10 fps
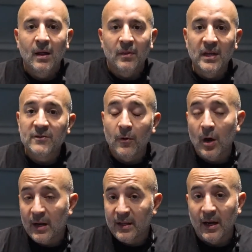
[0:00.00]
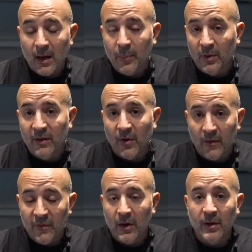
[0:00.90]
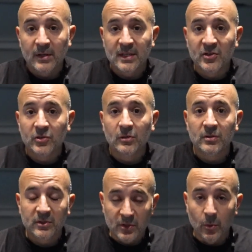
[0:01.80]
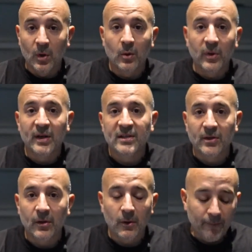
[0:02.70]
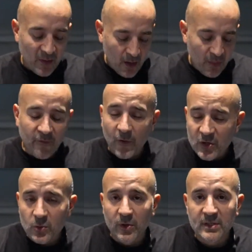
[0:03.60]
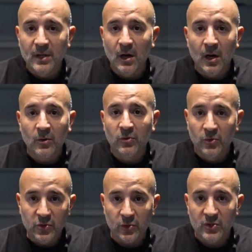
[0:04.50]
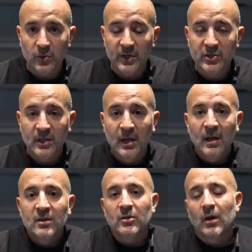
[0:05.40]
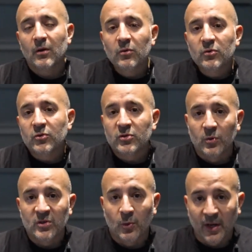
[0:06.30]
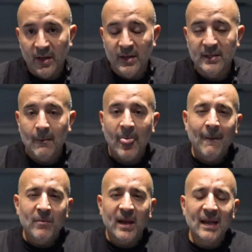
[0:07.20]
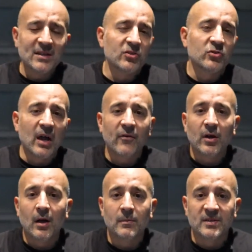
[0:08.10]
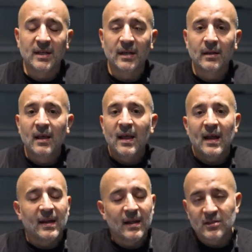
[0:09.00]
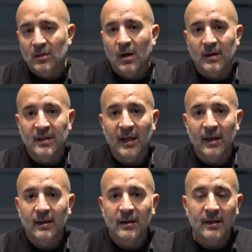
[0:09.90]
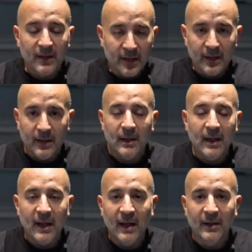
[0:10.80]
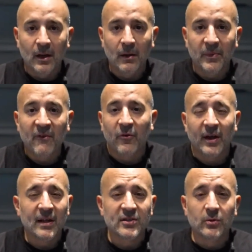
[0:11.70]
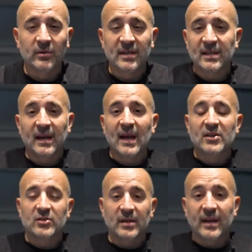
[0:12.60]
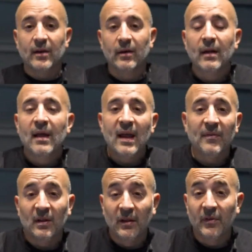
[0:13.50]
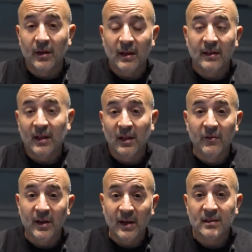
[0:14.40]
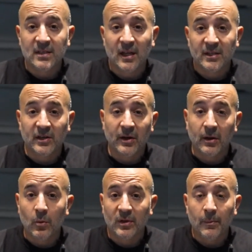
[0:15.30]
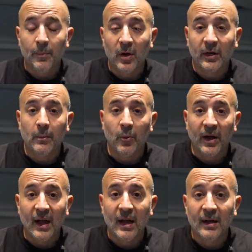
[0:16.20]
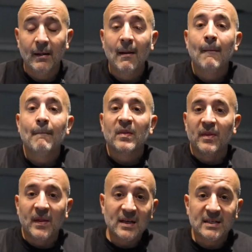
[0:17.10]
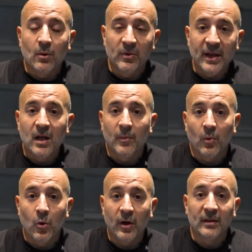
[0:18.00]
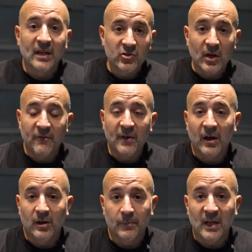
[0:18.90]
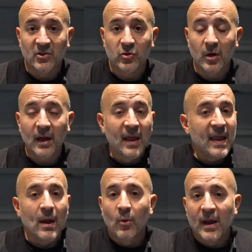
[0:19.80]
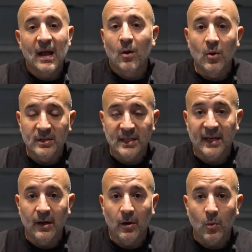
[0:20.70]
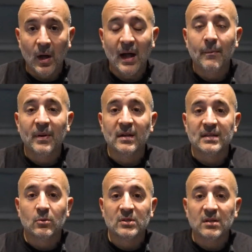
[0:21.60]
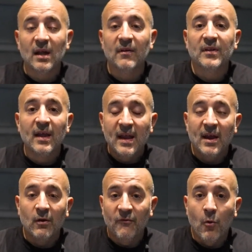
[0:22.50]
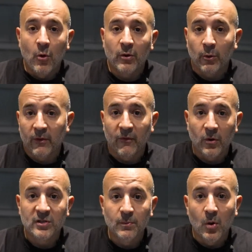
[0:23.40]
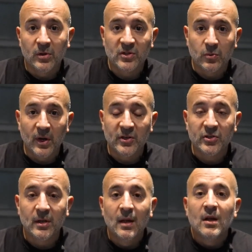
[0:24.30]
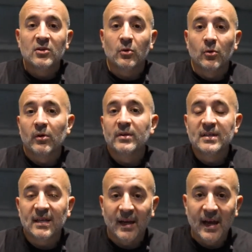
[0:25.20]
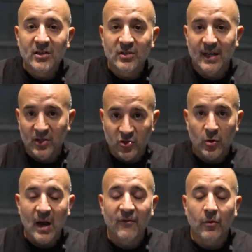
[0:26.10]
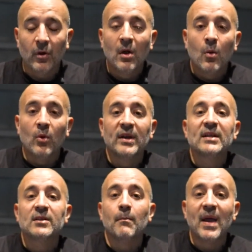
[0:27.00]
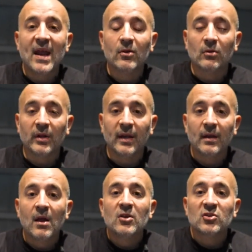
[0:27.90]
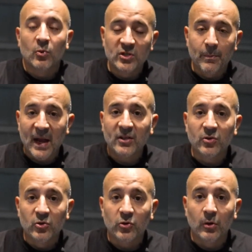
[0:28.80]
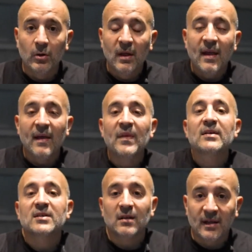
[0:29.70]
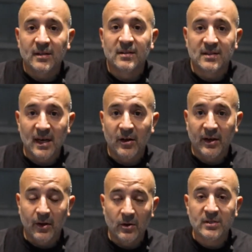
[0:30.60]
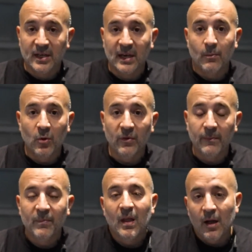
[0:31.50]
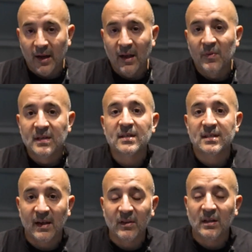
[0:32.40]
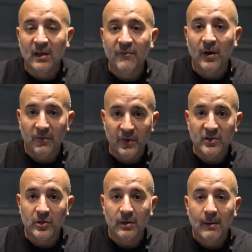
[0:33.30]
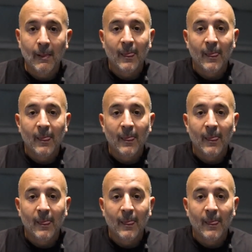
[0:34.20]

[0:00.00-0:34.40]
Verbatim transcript: These four, I believe, are very essential to what we need to know. The first one is the auto neutral switch. So the auto neutral switch, what it is, in case a driver comes in and he has a long day and they forget to disengage the gear and they leave it in a selected gear with the parking brake on, next day when they come to work and they tried firing up that truck, it will not go into gear. Why? Because it was left in a forward or reverse mode switch. So in order to disengage that, the driver will need to manually switch it back to neutral and then select the desired gear to keep moving. Again, this is a safety default feature.